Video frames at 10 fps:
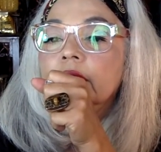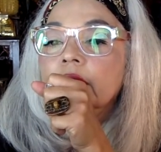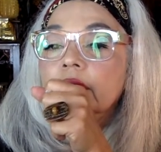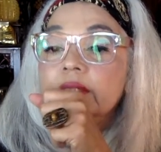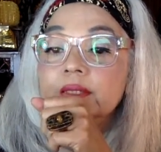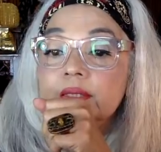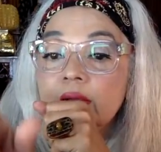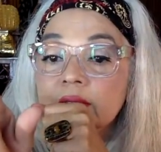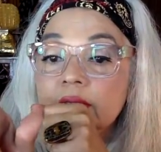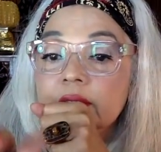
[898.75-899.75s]
And it
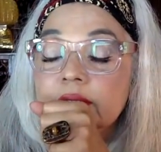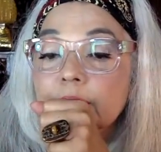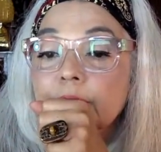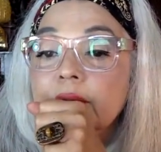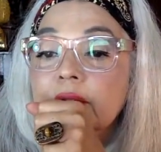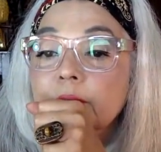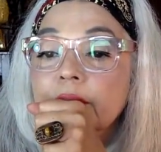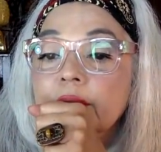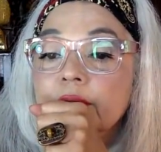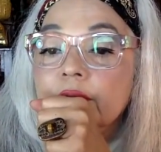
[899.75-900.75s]
sounds like it's a
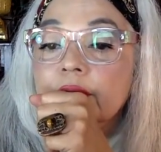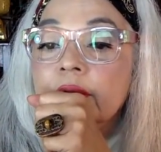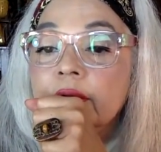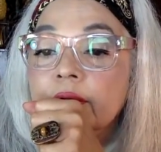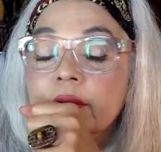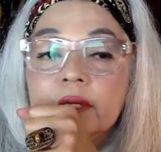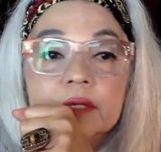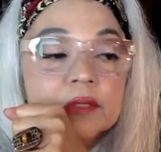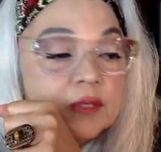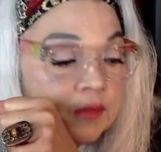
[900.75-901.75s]
moneymaker, a carry and
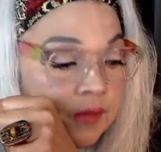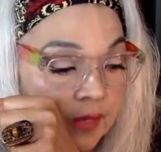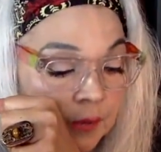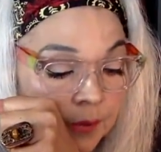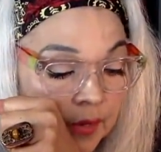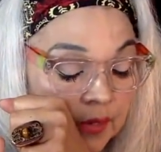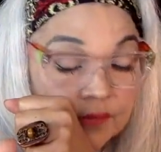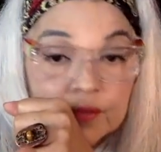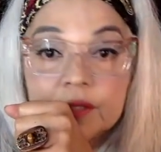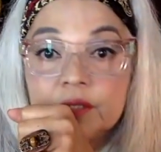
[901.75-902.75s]
conceal handbag. Have
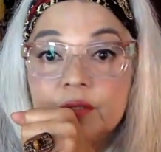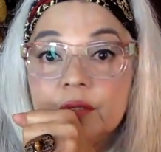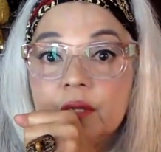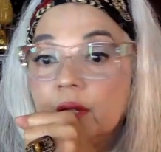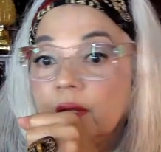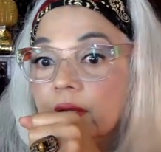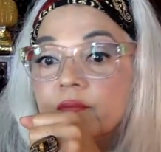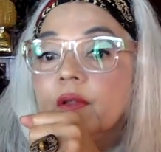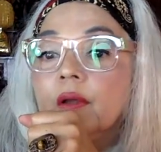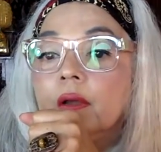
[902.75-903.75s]
you guys heard of that? I
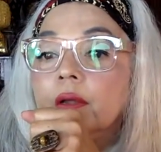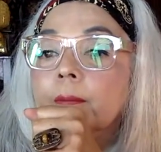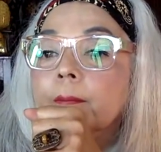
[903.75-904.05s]
have not.